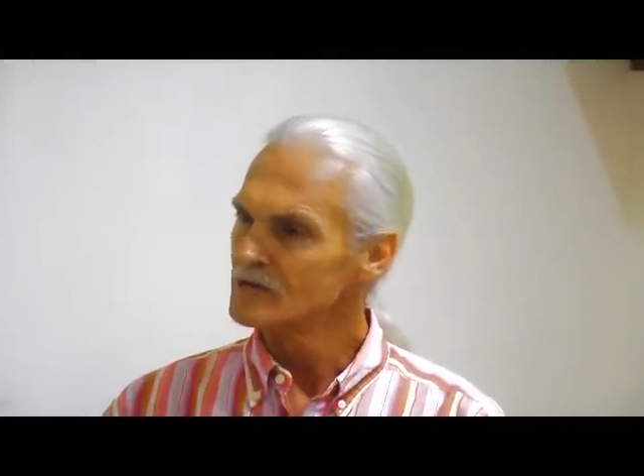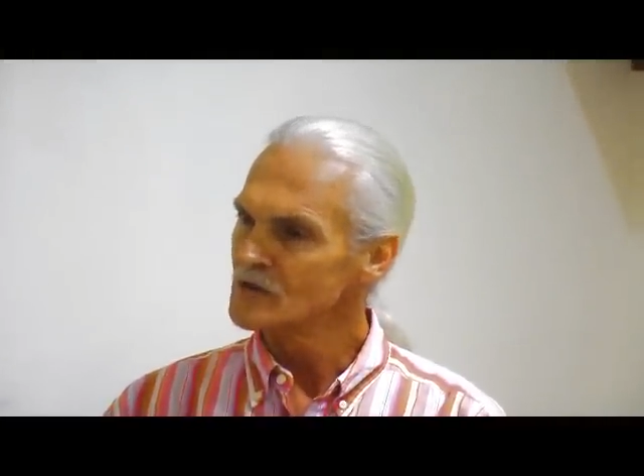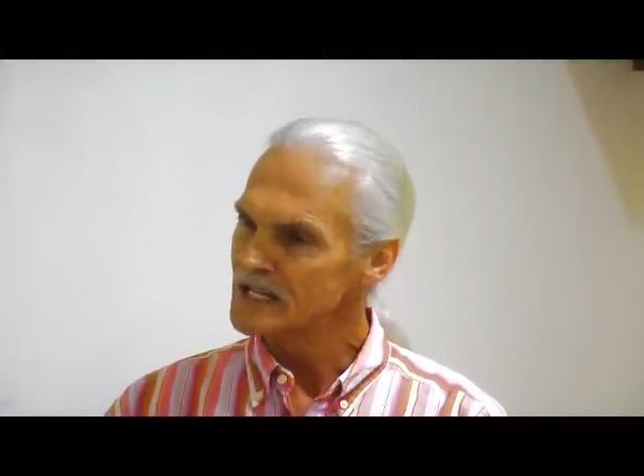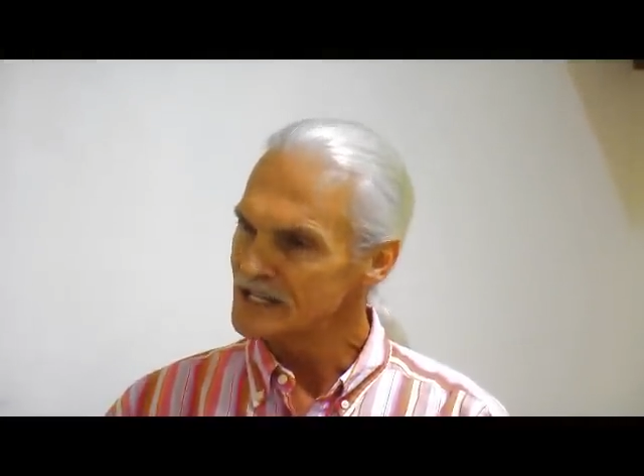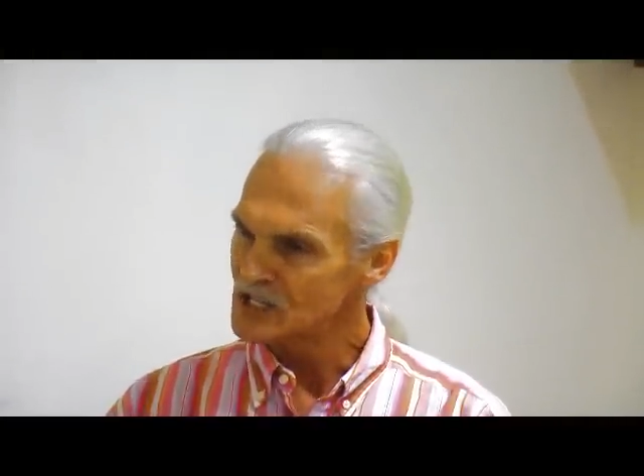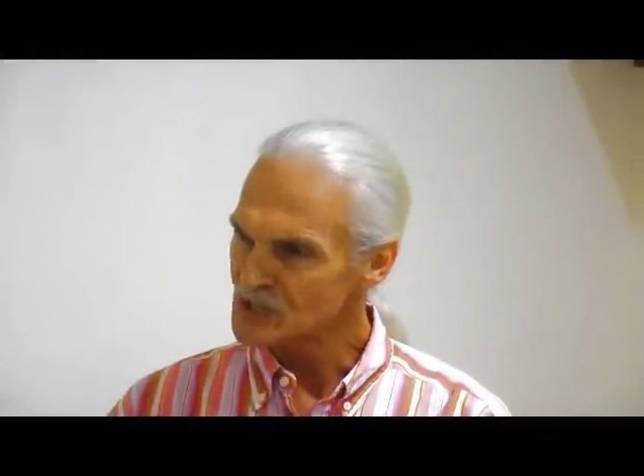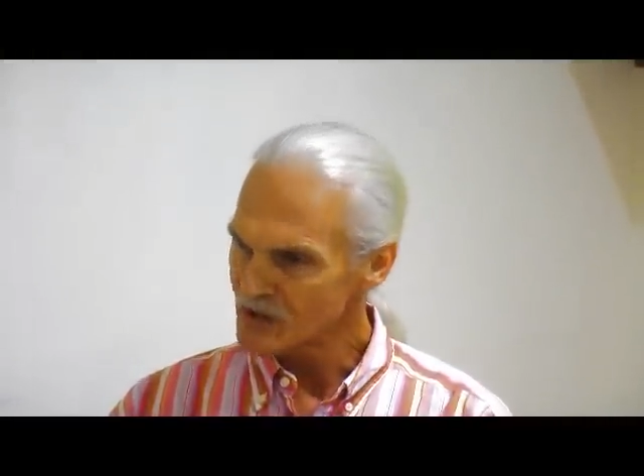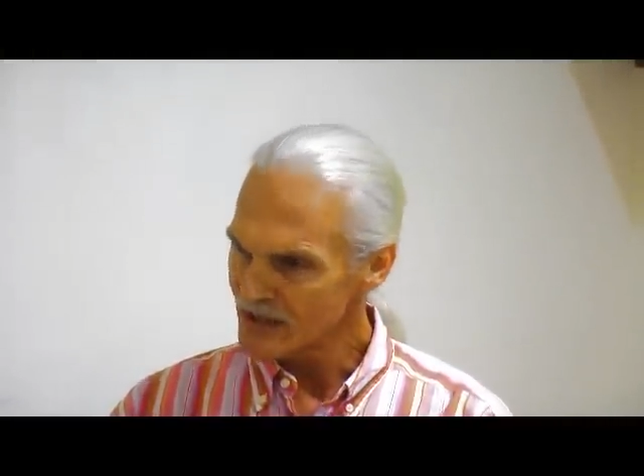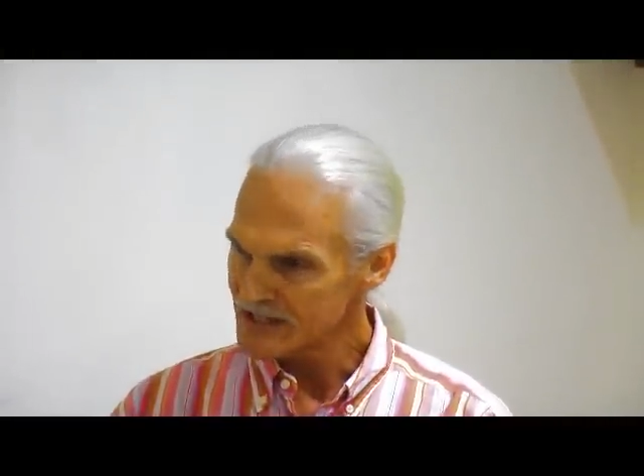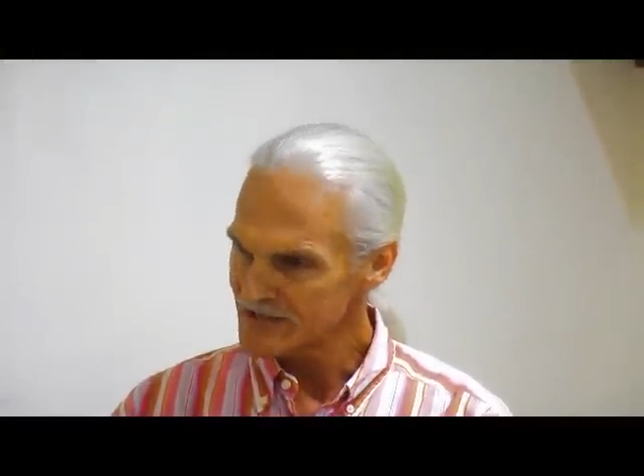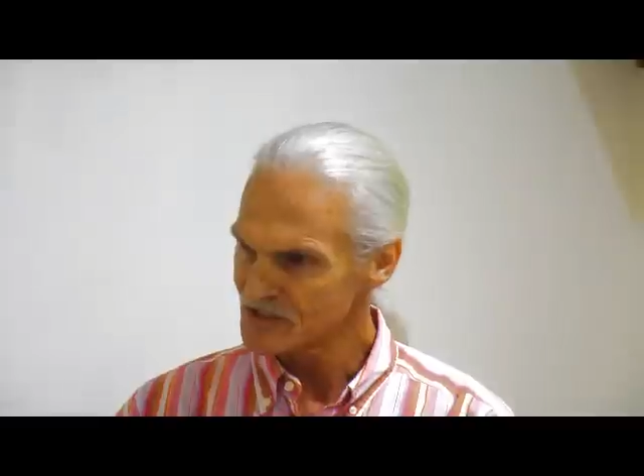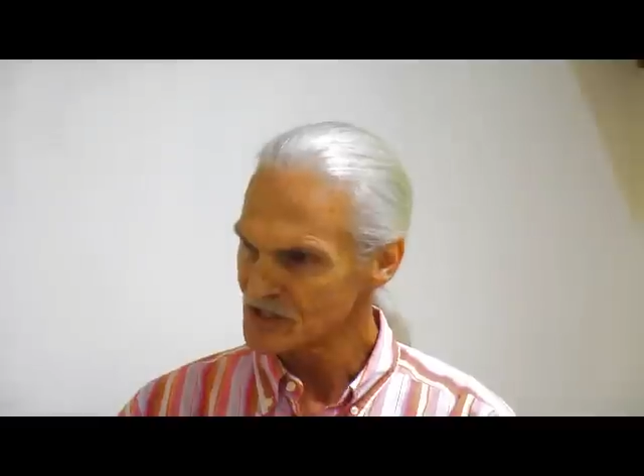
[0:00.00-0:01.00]
in
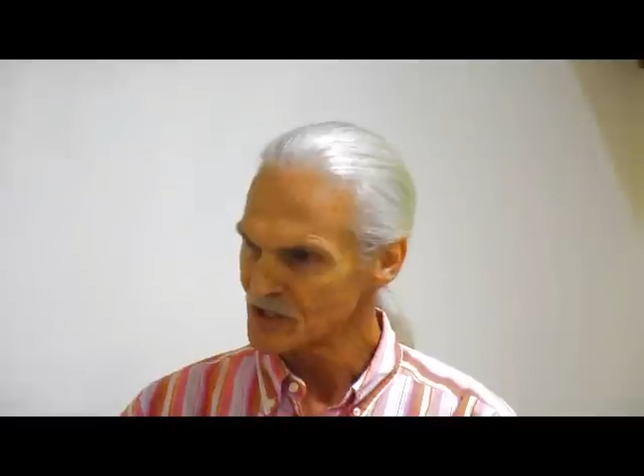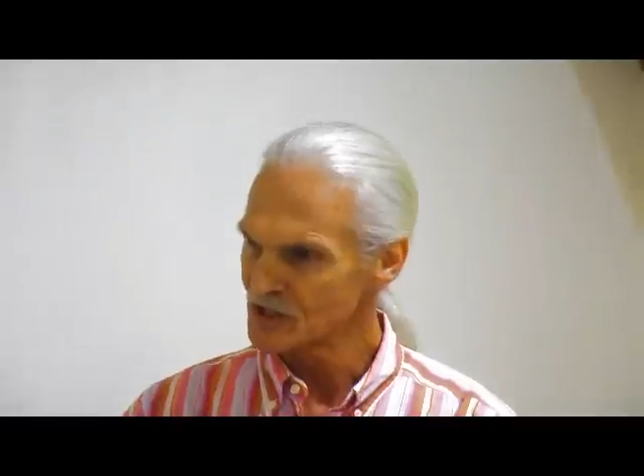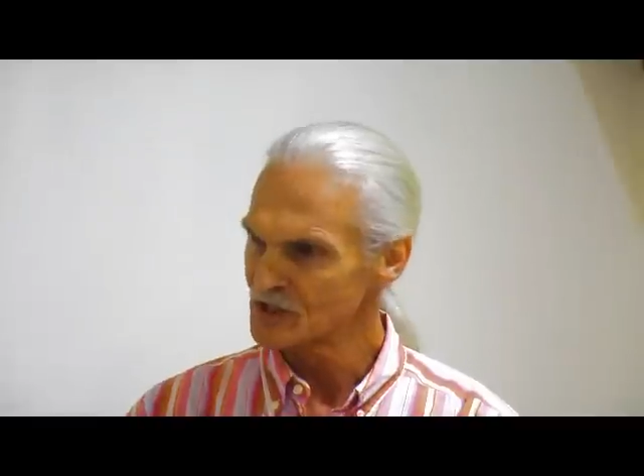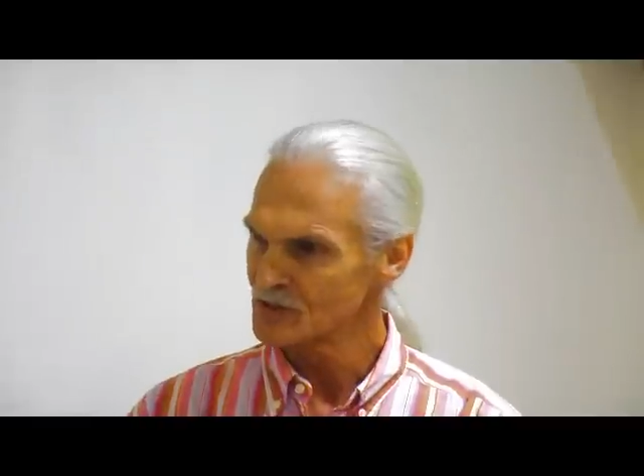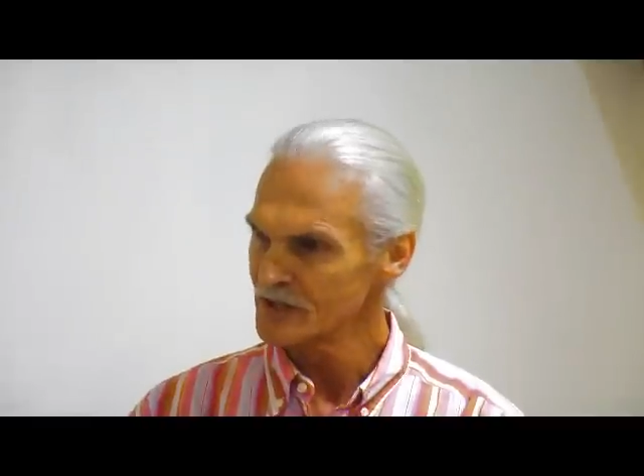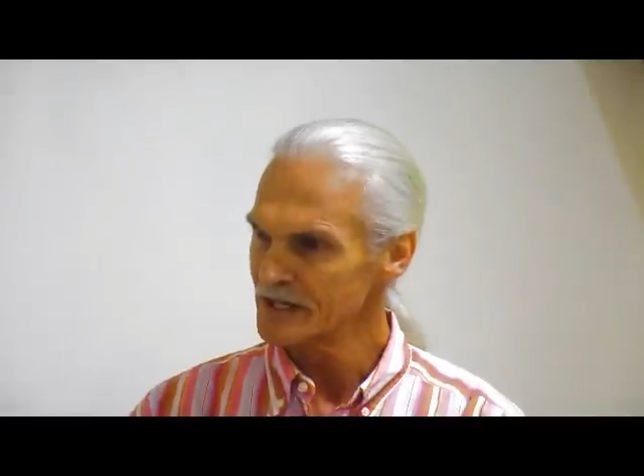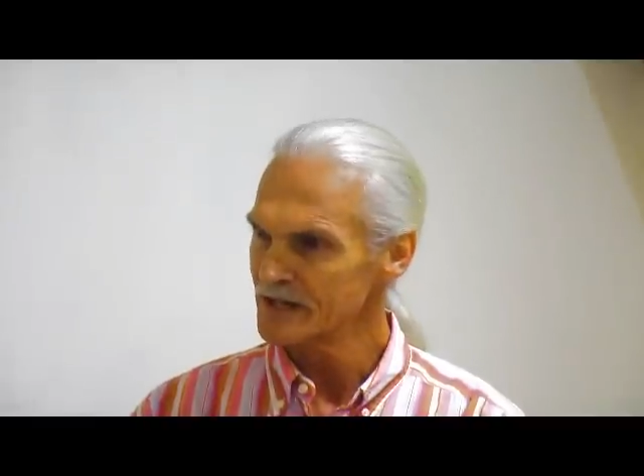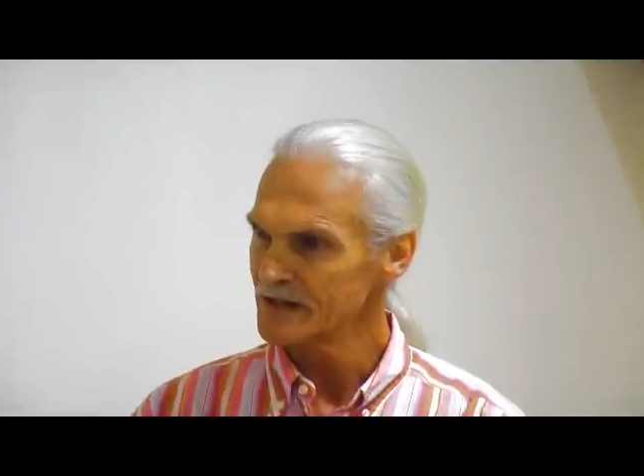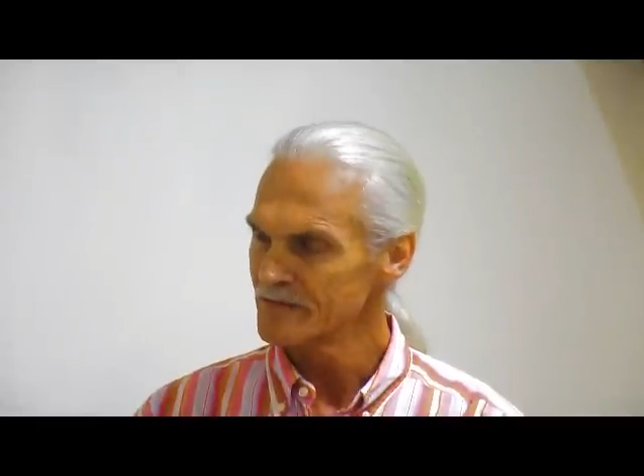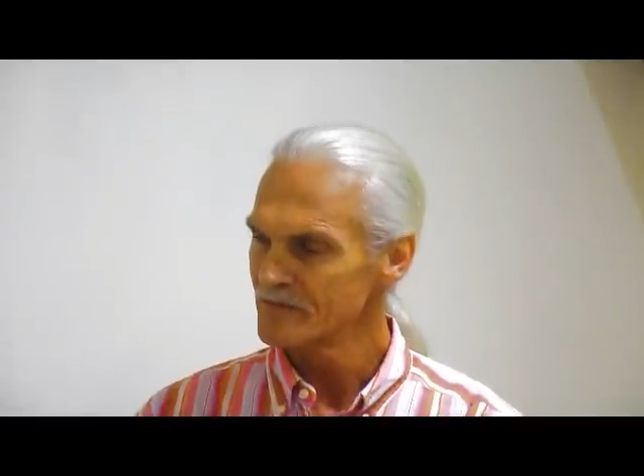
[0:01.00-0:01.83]
reconstructive surgery,